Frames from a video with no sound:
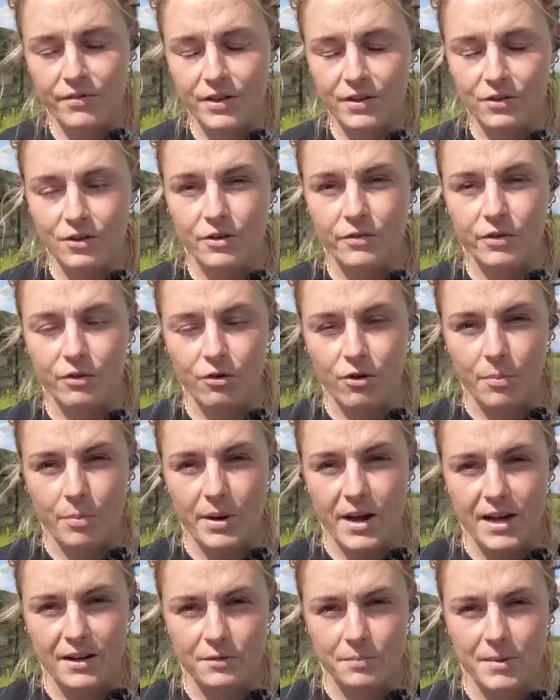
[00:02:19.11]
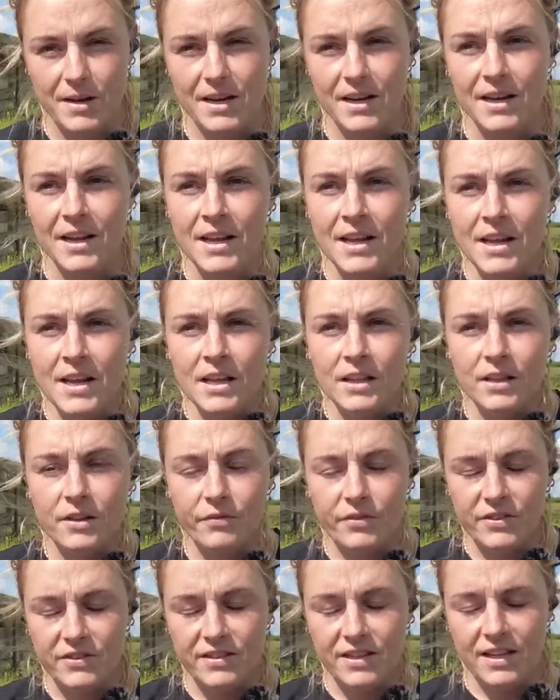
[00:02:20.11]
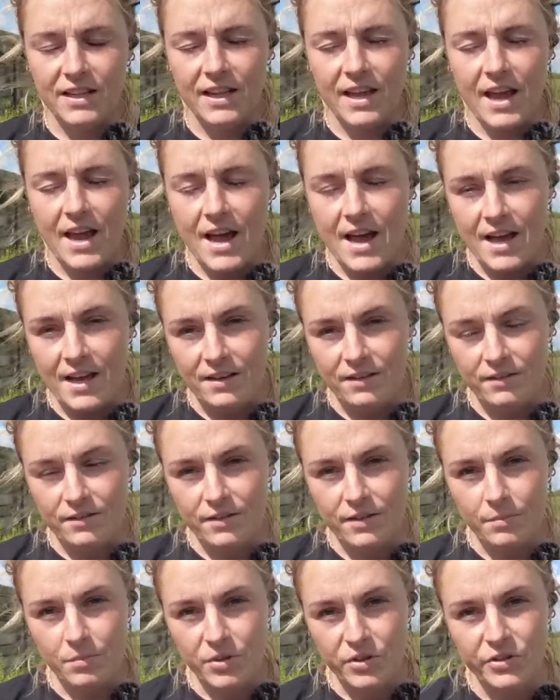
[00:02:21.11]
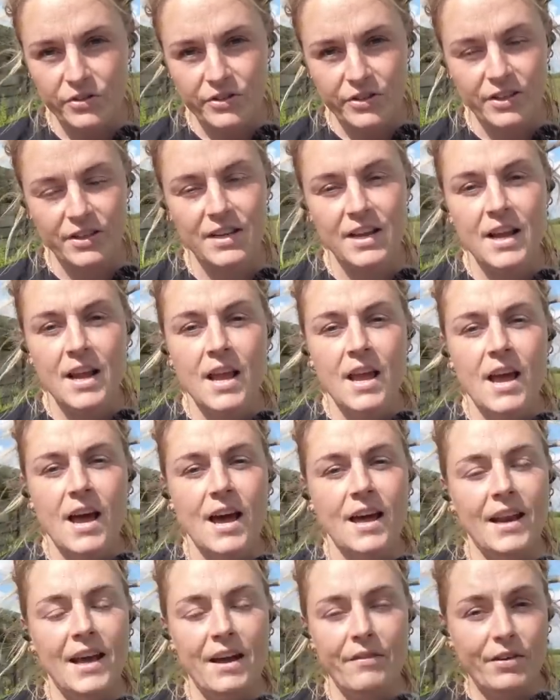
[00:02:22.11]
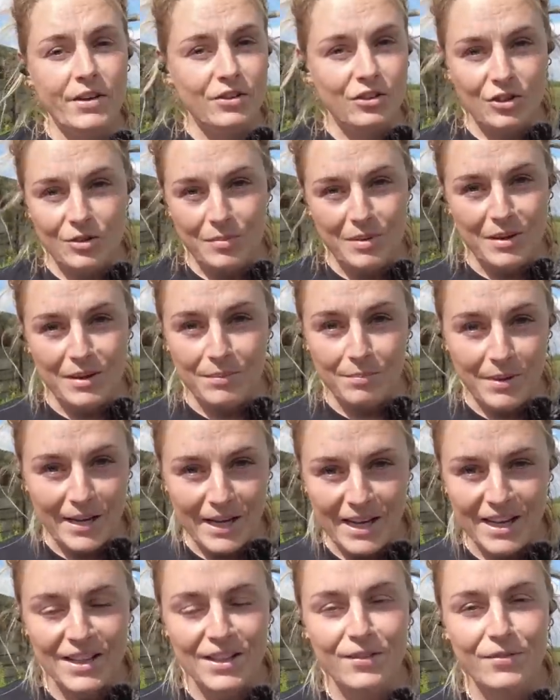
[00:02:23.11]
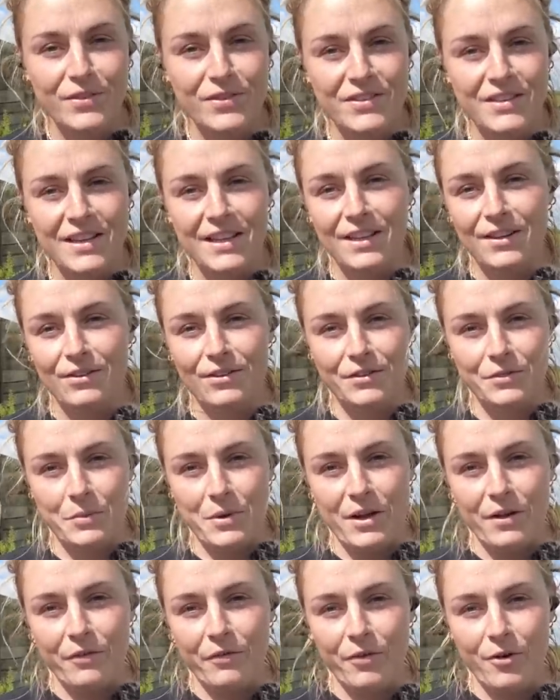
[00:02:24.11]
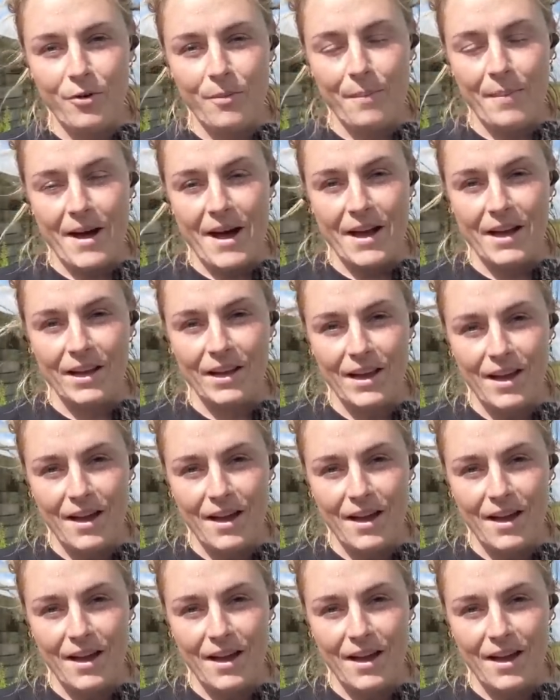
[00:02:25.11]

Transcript: of this cover crop has been the phacelia and the mustard. And I have actually been picking the phacelia as well for my